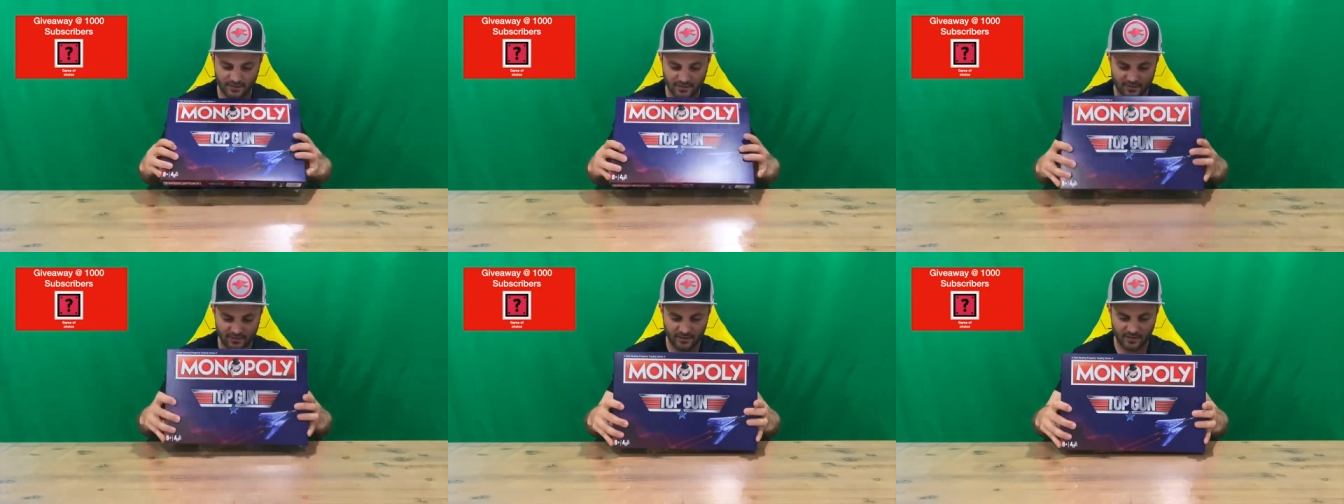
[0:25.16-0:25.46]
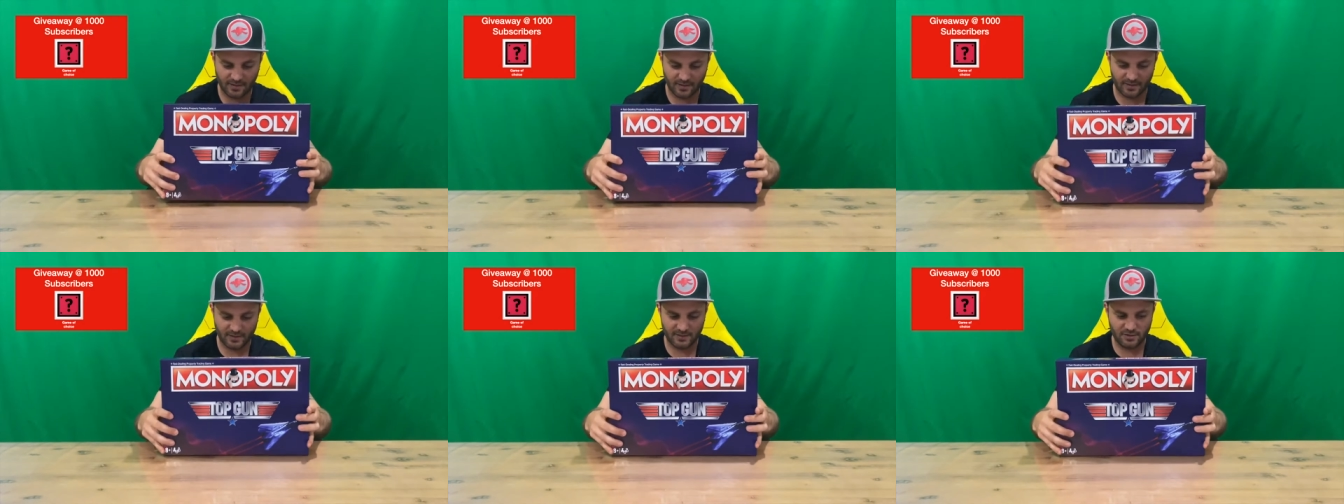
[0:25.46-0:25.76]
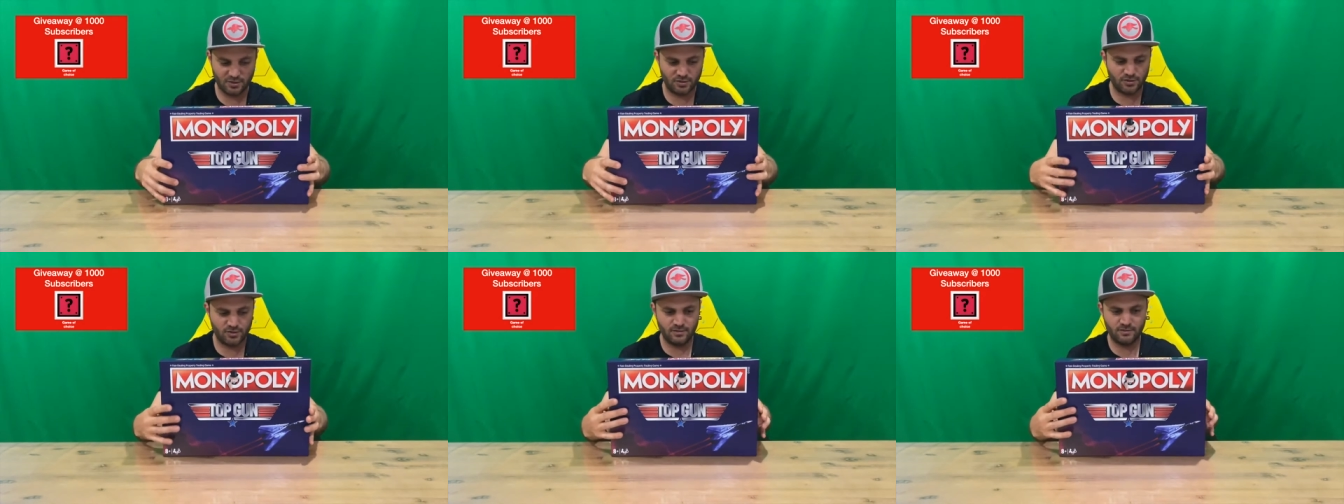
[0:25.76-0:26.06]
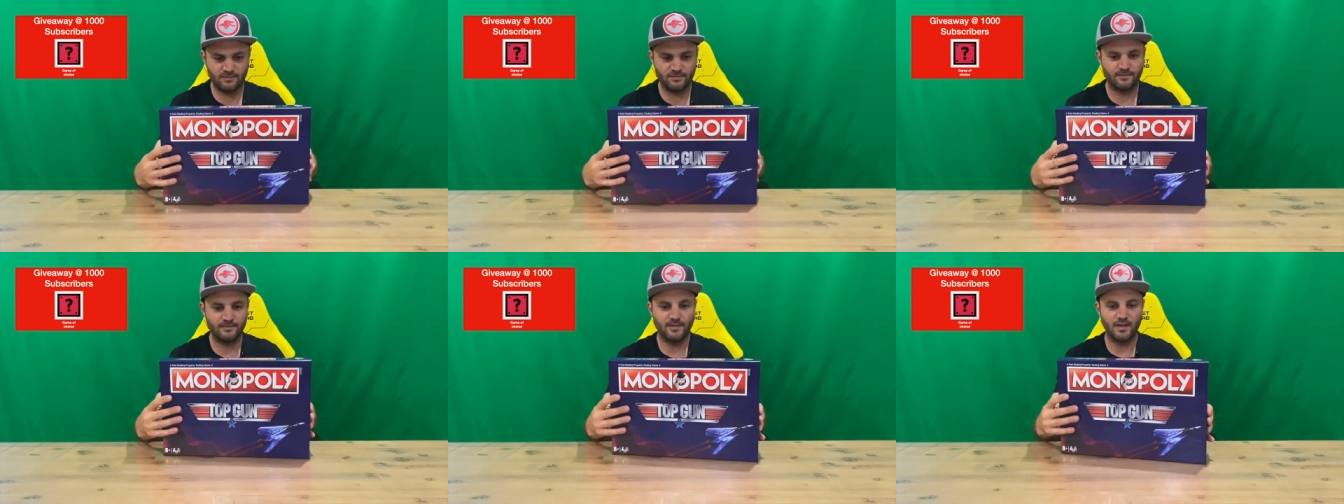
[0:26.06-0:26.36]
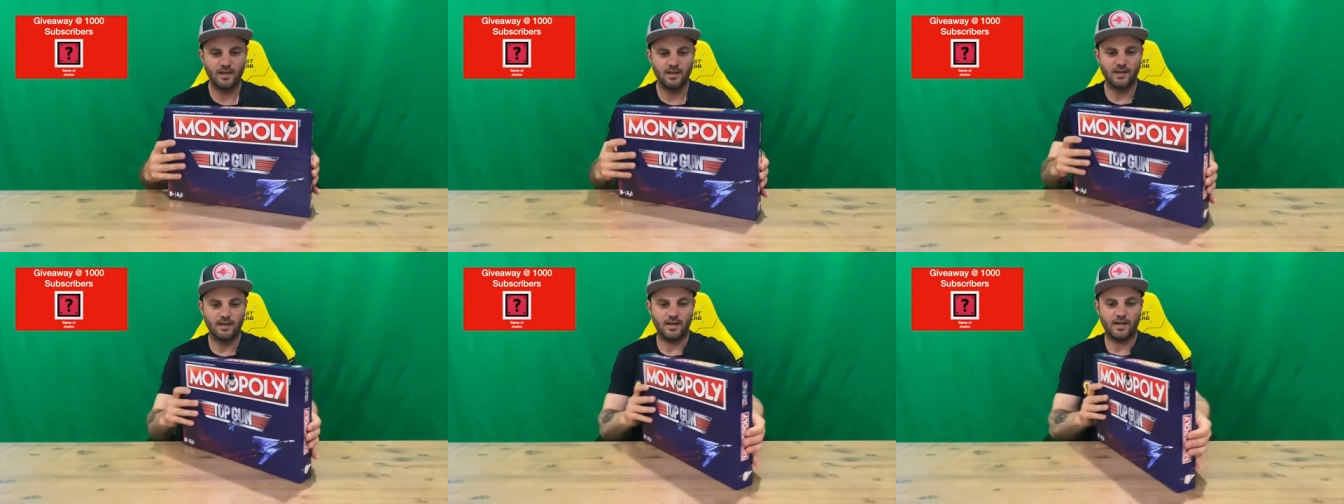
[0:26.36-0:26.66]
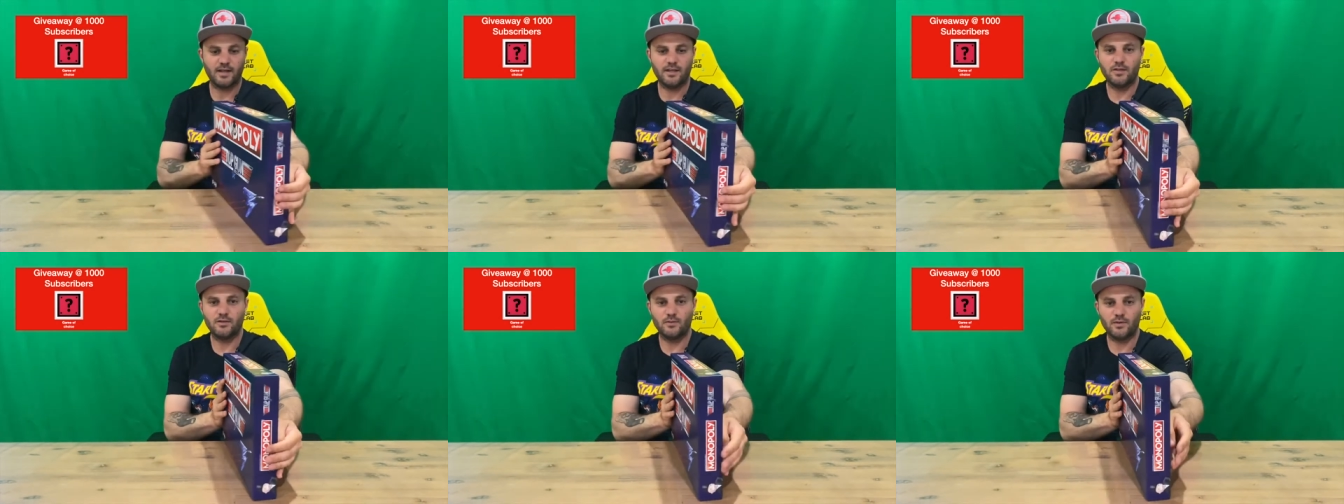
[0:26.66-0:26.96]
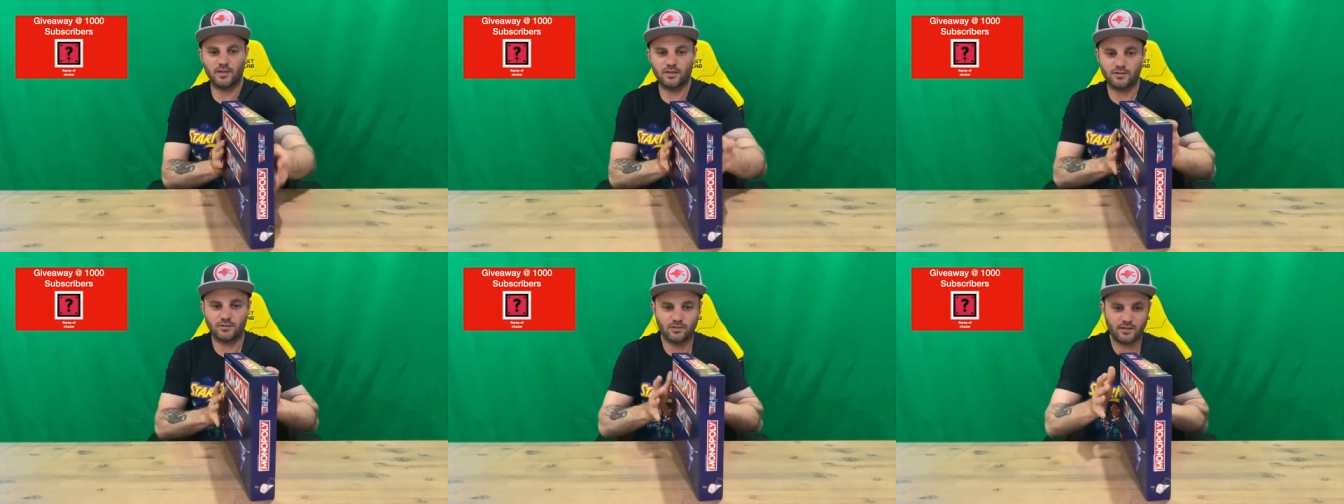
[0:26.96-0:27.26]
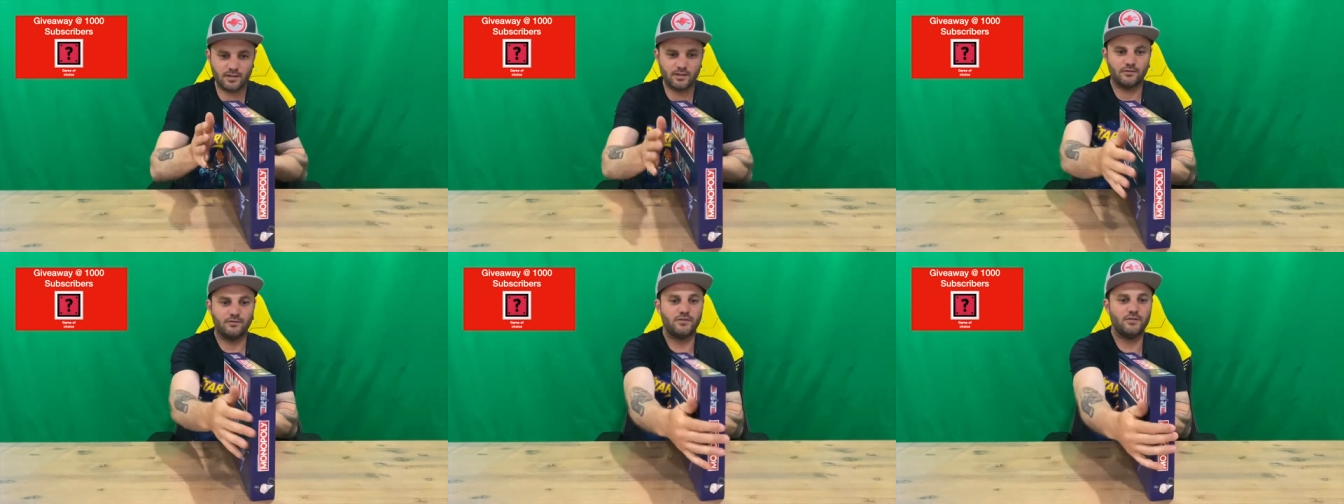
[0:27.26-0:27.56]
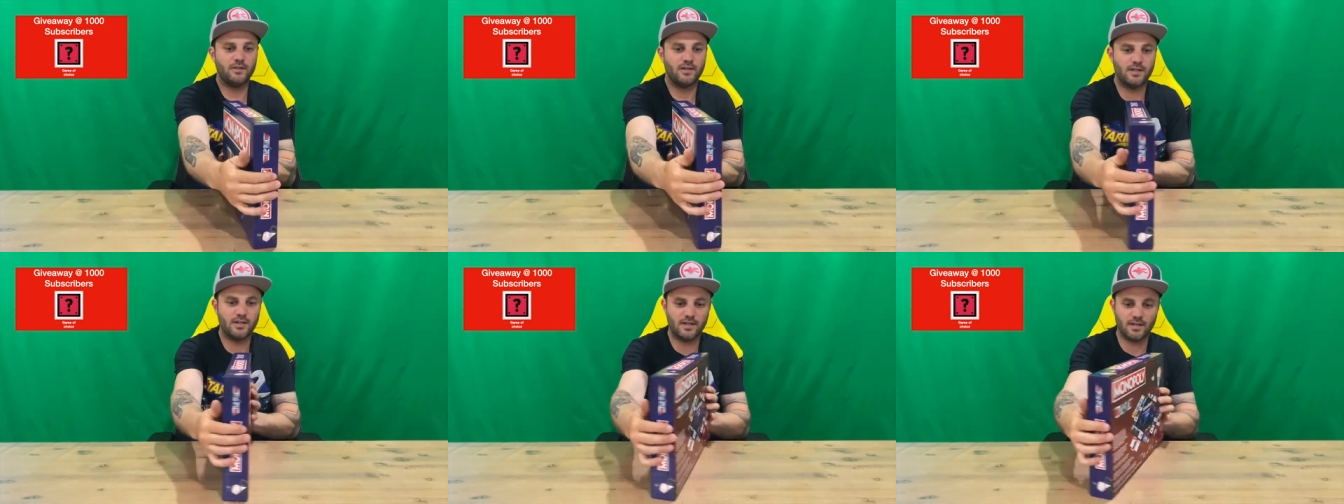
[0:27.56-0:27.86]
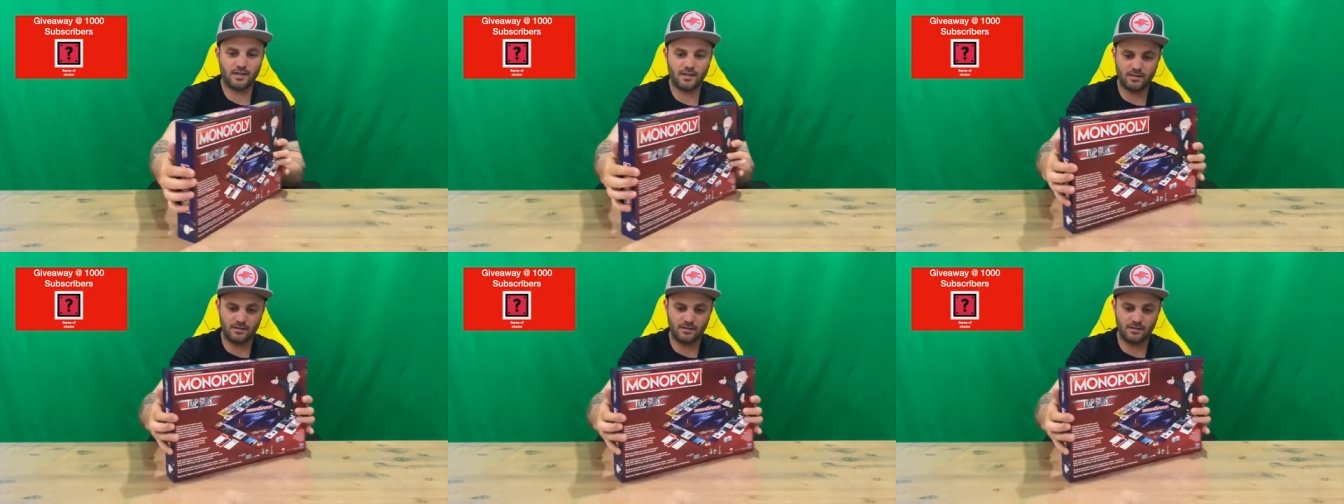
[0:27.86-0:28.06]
uh, edition. Are you excited for the uh,